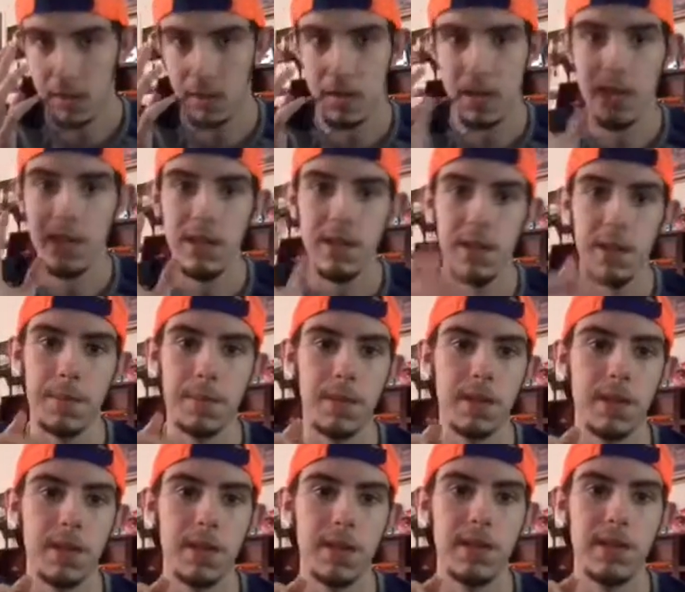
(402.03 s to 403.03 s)
after KT
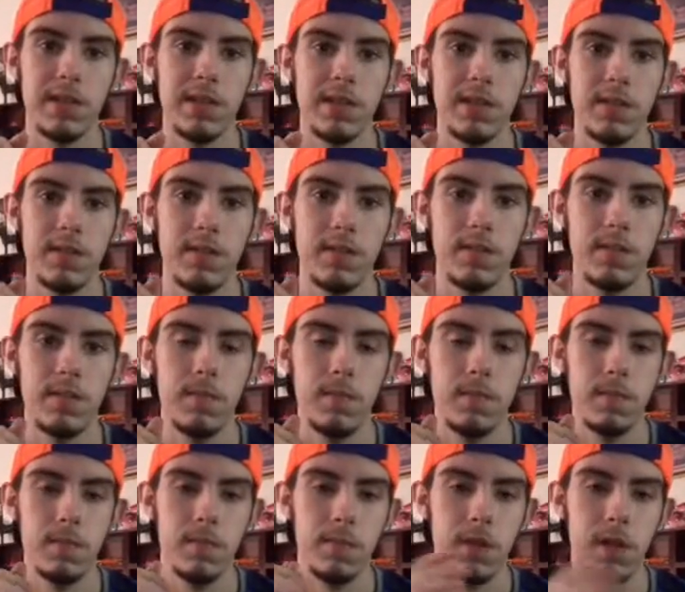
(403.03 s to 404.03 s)
Dipper is
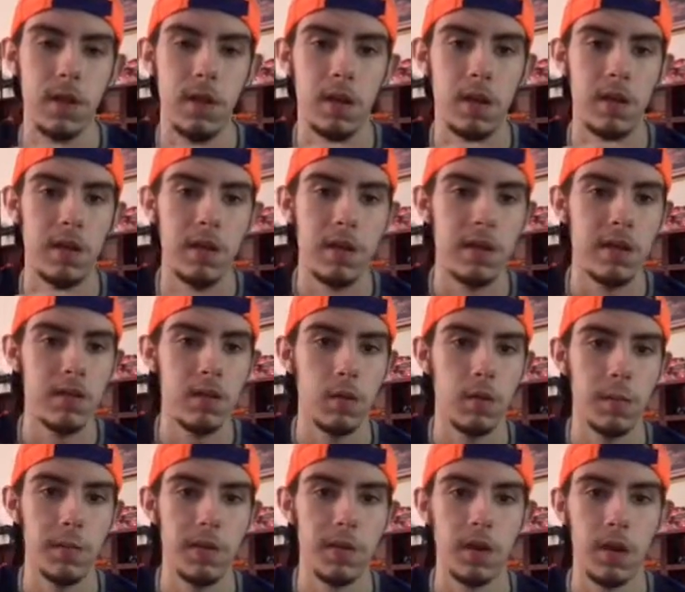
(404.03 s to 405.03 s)
done, he's
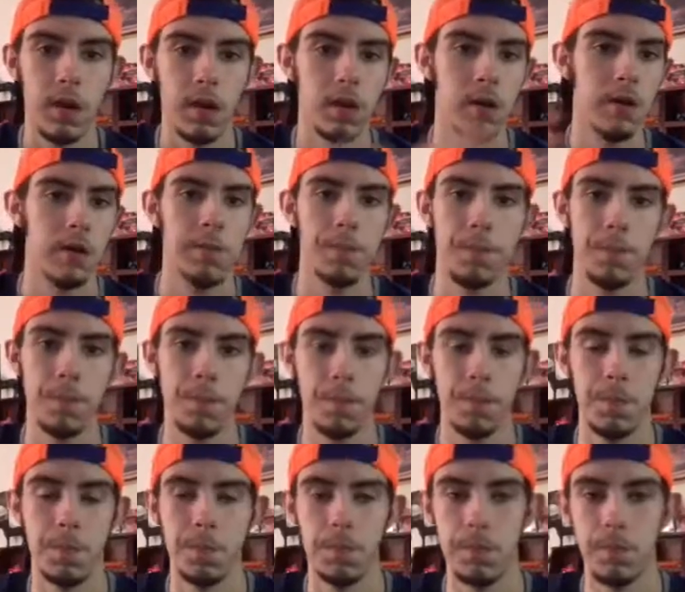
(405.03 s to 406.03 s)
gonna be gone.
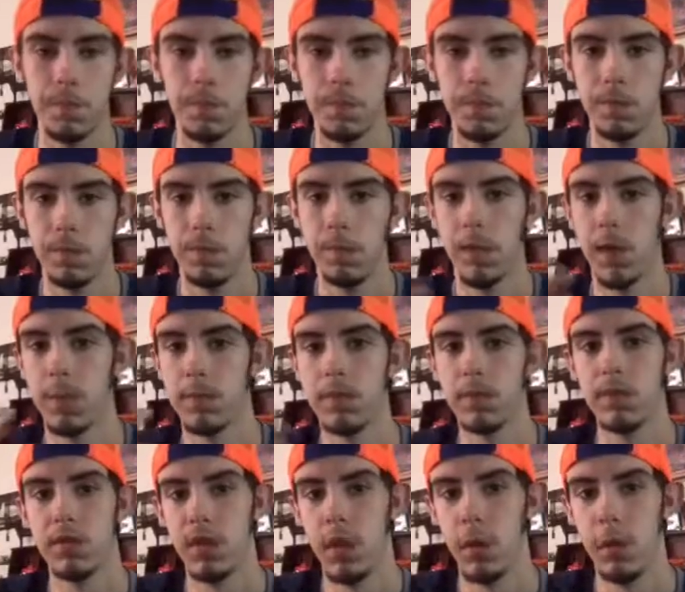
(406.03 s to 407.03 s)
My
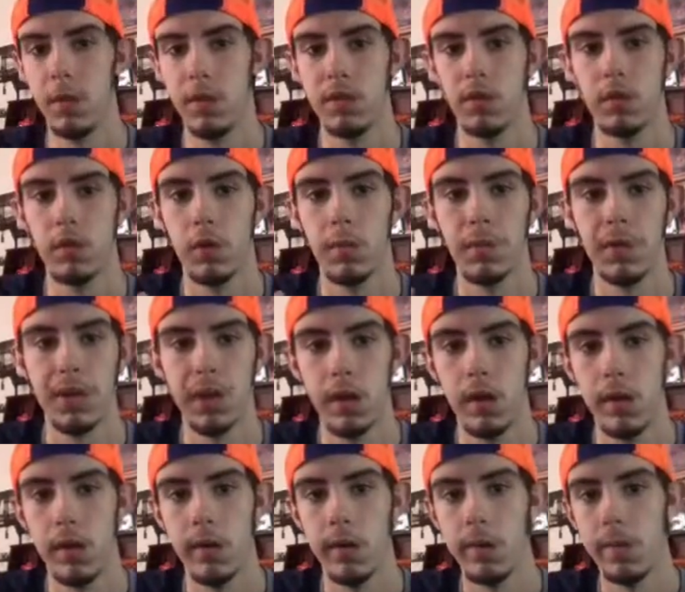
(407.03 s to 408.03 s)
persona is gonna be
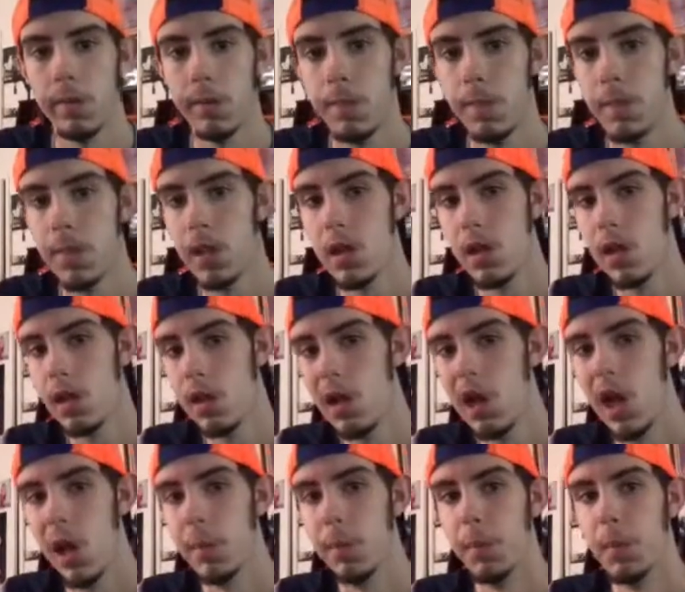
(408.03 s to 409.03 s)
gone.
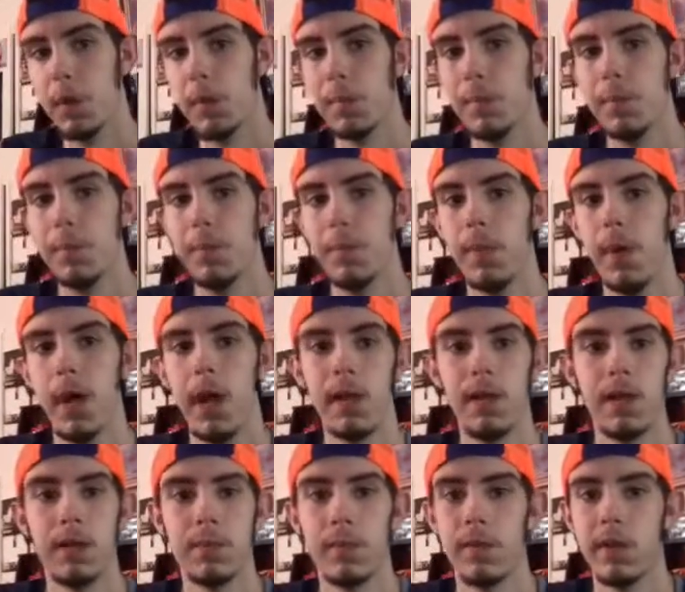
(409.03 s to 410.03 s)
I'm gonna act
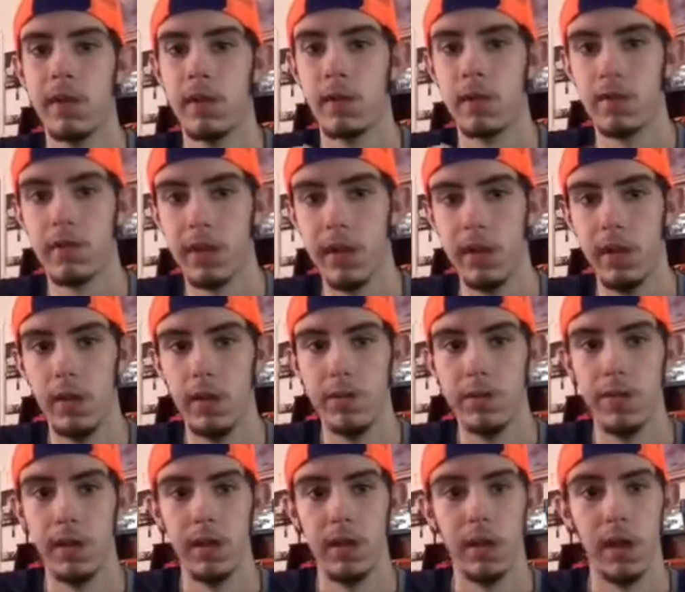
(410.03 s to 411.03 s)
like my self
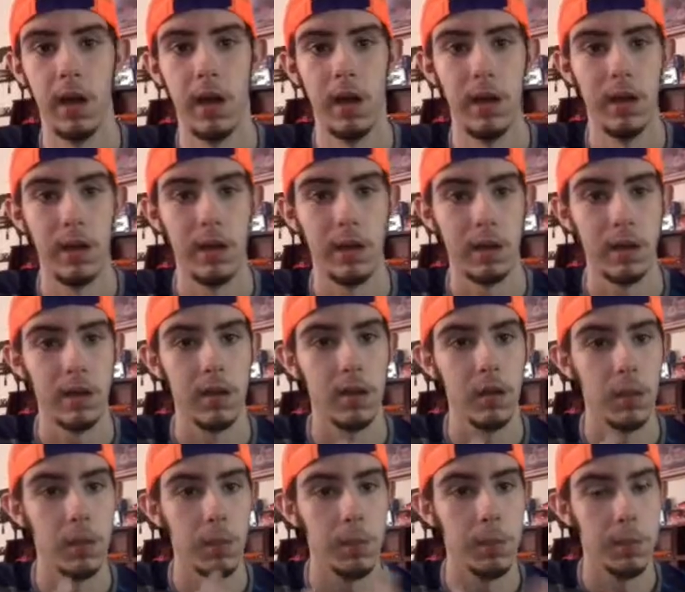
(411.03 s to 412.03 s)
and not like a
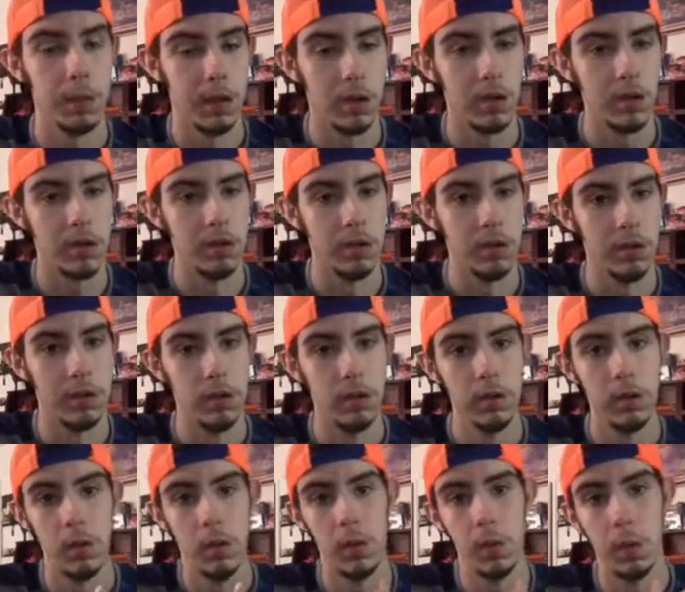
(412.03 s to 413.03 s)
new person
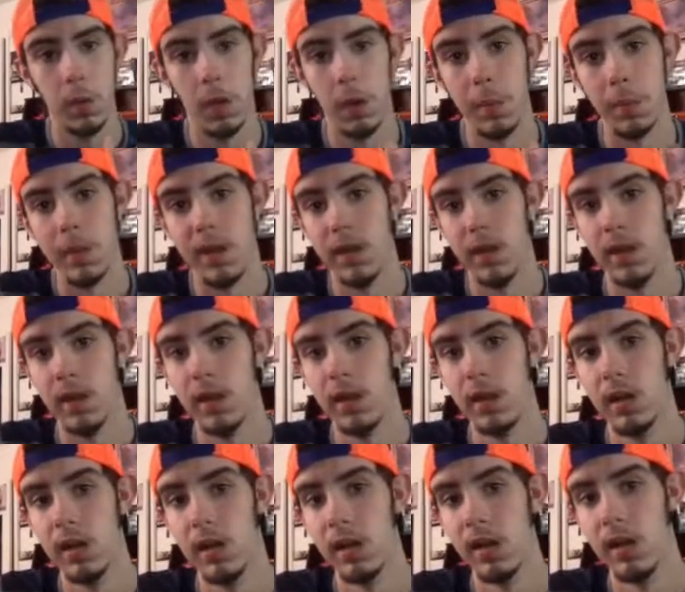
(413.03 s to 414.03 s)
when I'm in
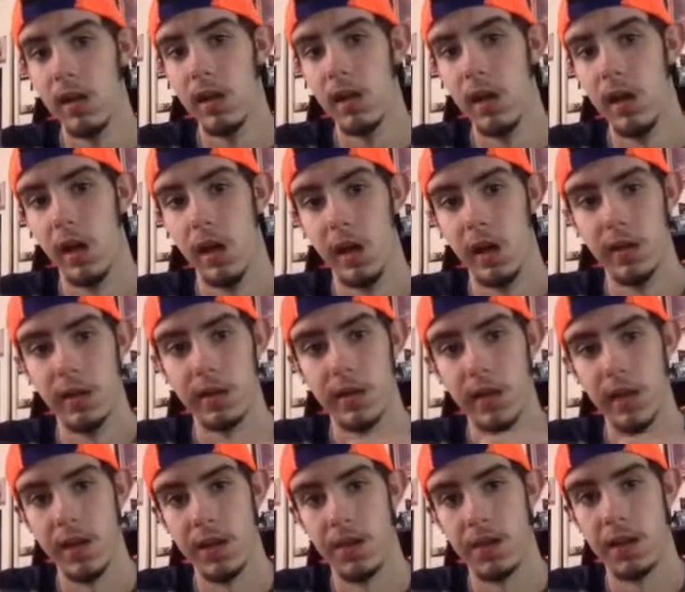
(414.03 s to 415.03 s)
uh,
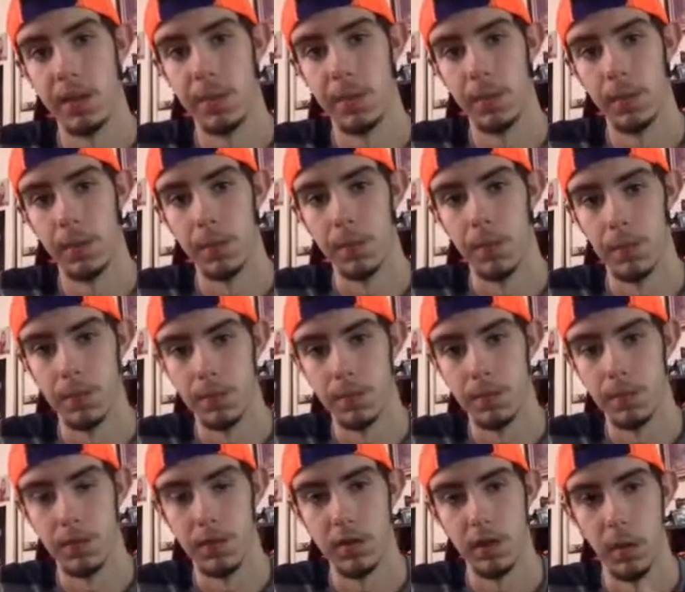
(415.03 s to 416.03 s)
KT Dipper
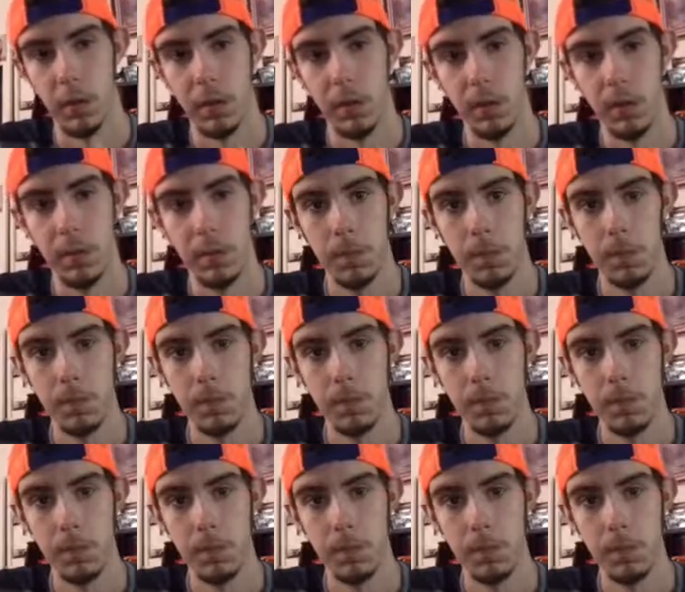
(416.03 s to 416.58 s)
persona.